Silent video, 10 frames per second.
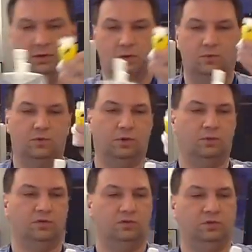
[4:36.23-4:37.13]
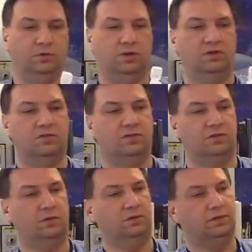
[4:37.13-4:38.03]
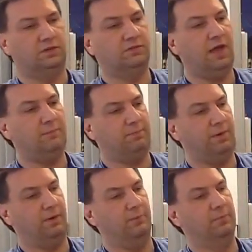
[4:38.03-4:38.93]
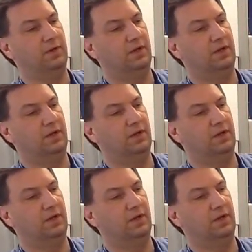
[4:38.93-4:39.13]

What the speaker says: and we're going to insert the top part